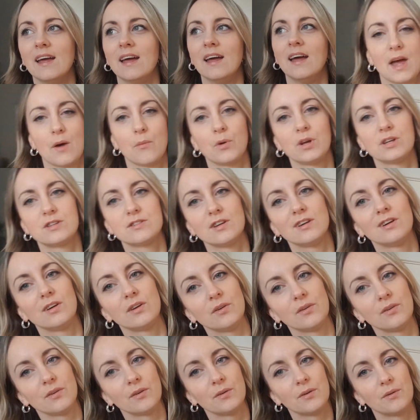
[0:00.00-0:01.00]
Yeah, we
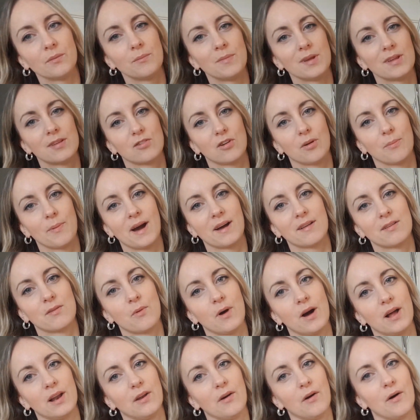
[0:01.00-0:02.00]
do mystery bags
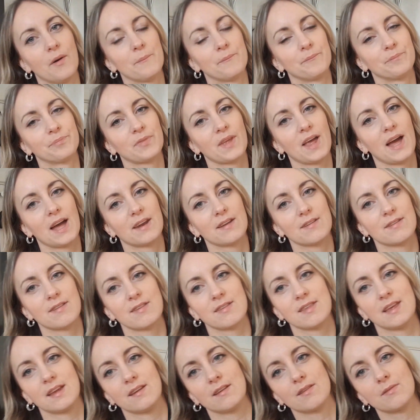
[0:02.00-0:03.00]
quite a lot, and as
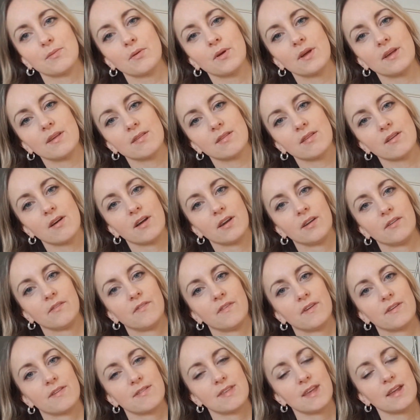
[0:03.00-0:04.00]
I said, it's kind
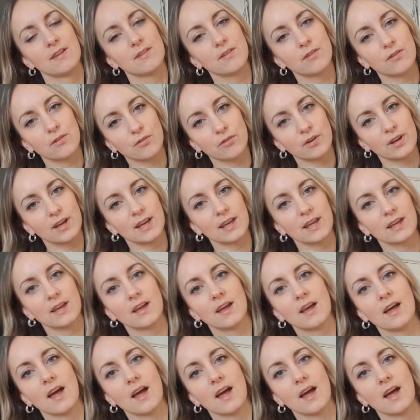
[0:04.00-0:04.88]
of a sensory